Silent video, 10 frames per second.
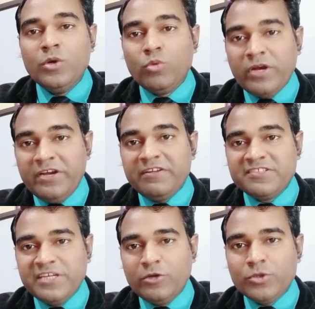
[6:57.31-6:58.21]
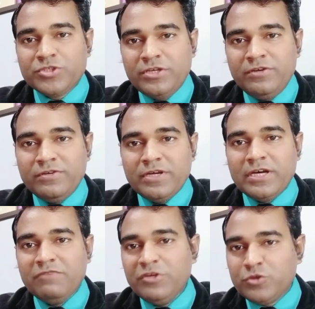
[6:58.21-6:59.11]
One interesting question
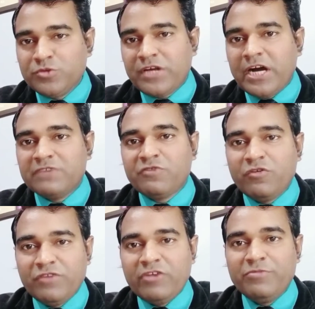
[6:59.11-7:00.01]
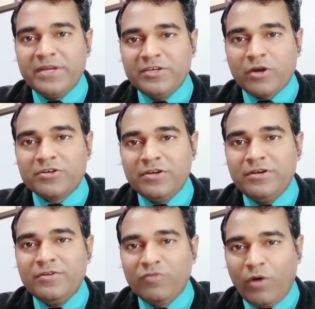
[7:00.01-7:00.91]
which was asked from one of my
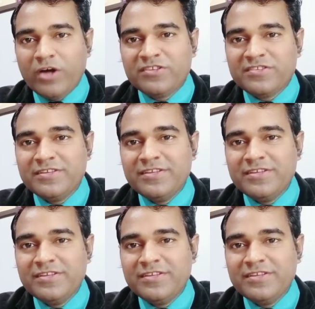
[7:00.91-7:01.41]
doctor was,